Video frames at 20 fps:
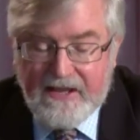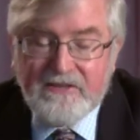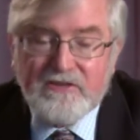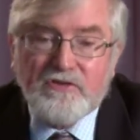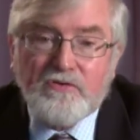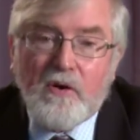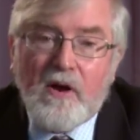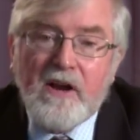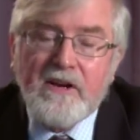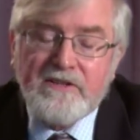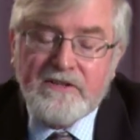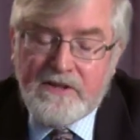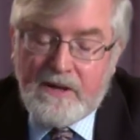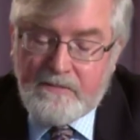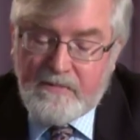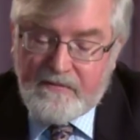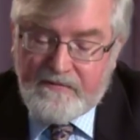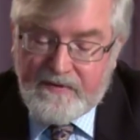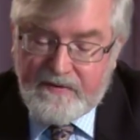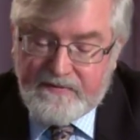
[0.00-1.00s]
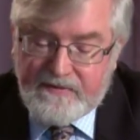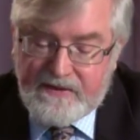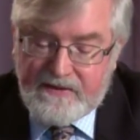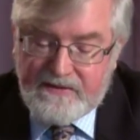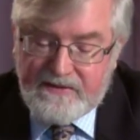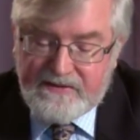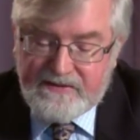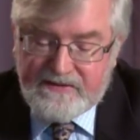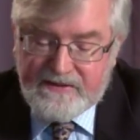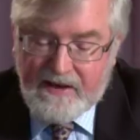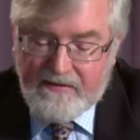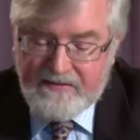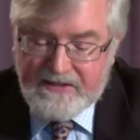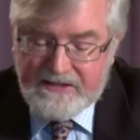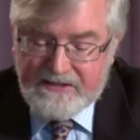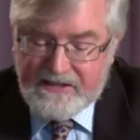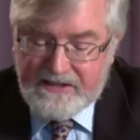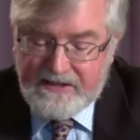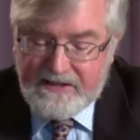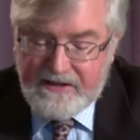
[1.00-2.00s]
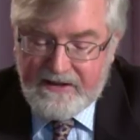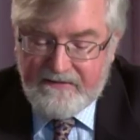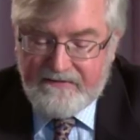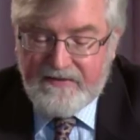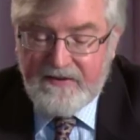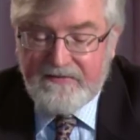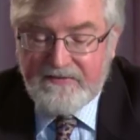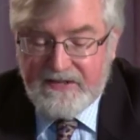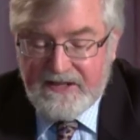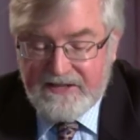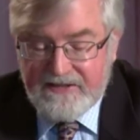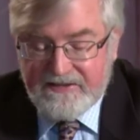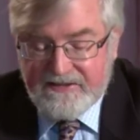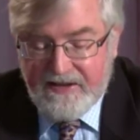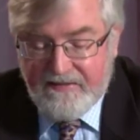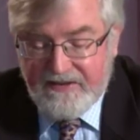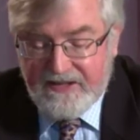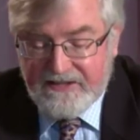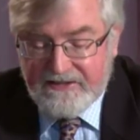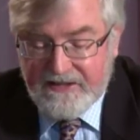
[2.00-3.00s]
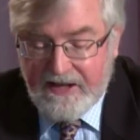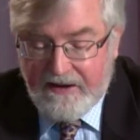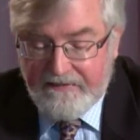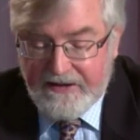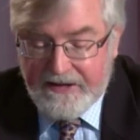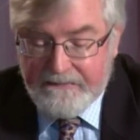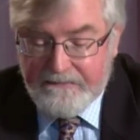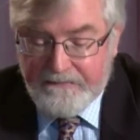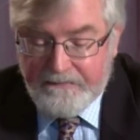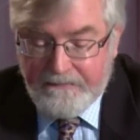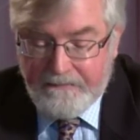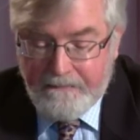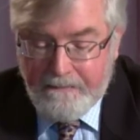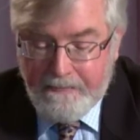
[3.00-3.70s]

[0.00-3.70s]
That's Strong's number, 1577.